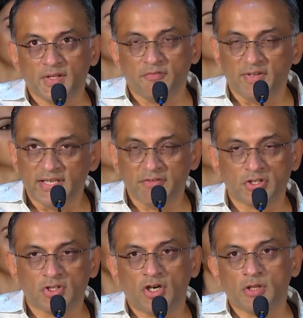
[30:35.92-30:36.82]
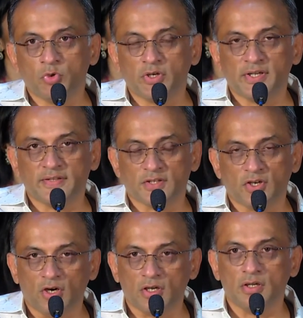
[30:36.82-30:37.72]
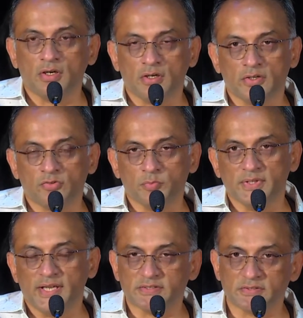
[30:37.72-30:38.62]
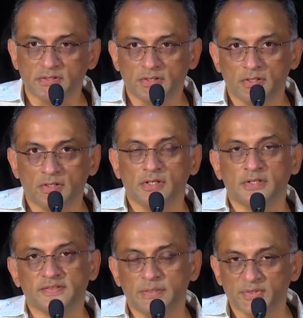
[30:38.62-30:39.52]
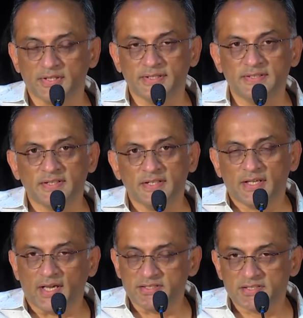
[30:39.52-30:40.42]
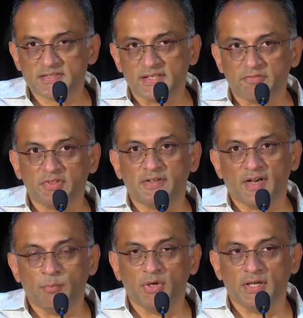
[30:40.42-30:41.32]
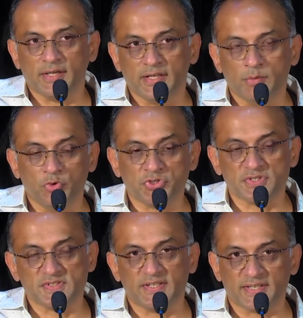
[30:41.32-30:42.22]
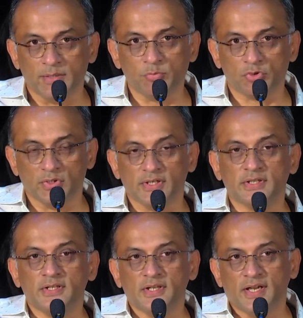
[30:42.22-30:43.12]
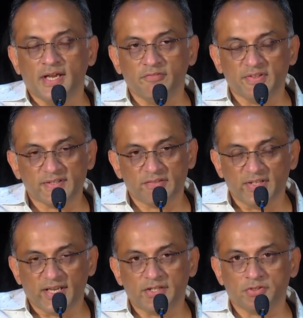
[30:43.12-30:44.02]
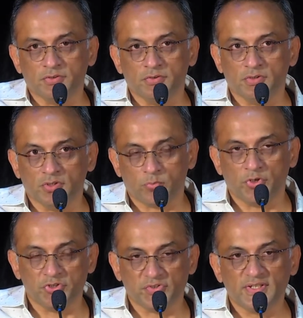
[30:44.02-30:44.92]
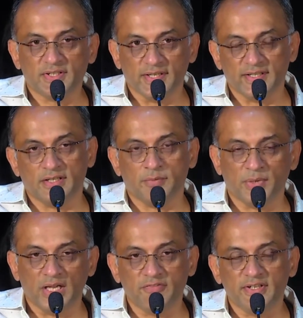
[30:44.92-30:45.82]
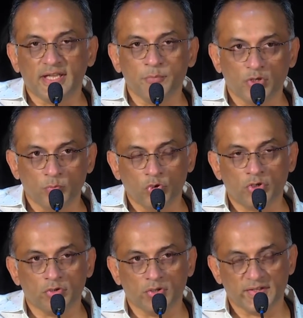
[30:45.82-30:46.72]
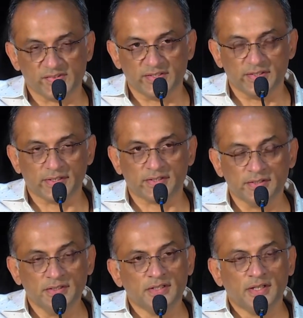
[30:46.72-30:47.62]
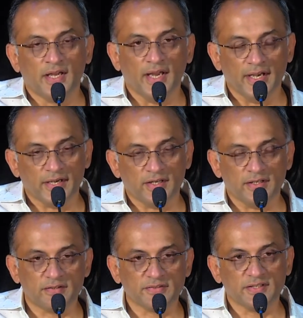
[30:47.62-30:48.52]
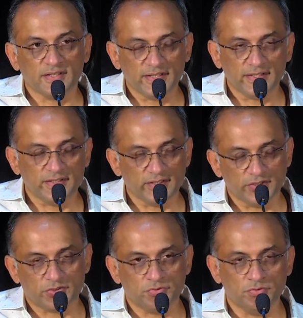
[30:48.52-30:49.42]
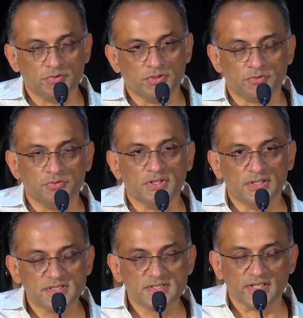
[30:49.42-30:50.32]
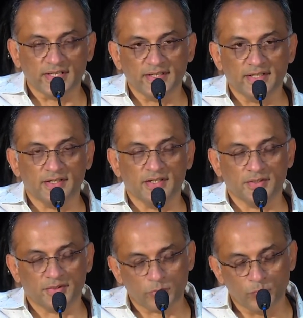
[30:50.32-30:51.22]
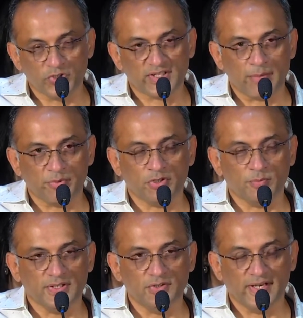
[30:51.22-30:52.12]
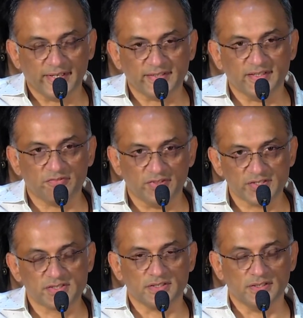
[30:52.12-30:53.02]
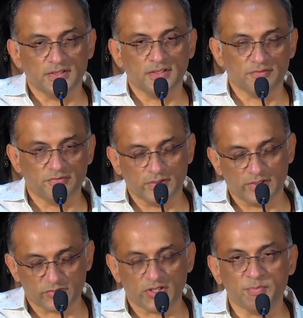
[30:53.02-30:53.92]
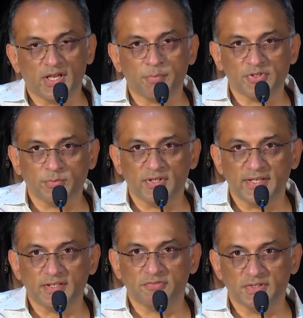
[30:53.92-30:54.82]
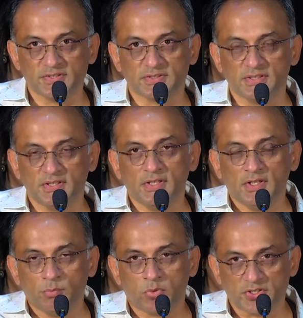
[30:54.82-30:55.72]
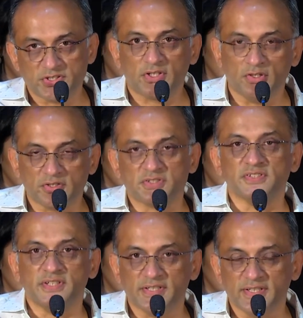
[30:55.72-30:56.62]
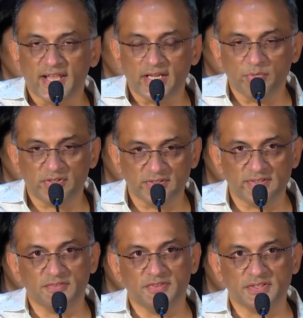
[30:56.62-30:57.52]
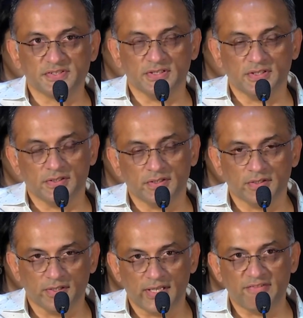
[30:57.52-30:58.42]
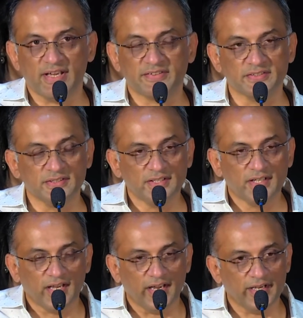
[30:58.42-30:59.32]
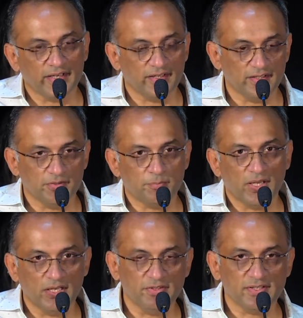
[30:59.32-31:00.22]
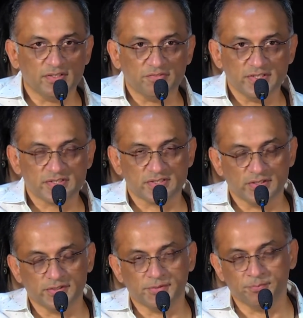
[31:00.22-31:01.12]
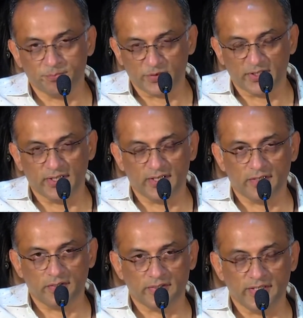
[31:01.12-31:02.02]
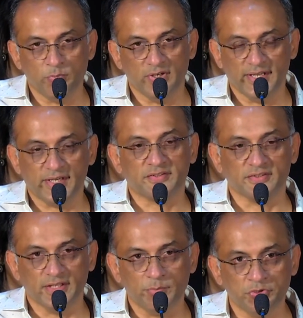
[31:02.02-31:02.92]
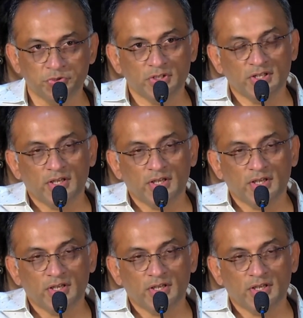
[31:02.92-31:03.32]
we never thought about it as a horror or a supernatural or something else. I just loved the drama and the emotions that came through it. And we said we had to produce it. And then Pallavi came on board too as a director. And interestingly, they're the two girls, and then both happen to be writing their first, Soumya happens to be writing her first project, although she's written in animation, this is the first live action, and Pallavi is the first direction debut.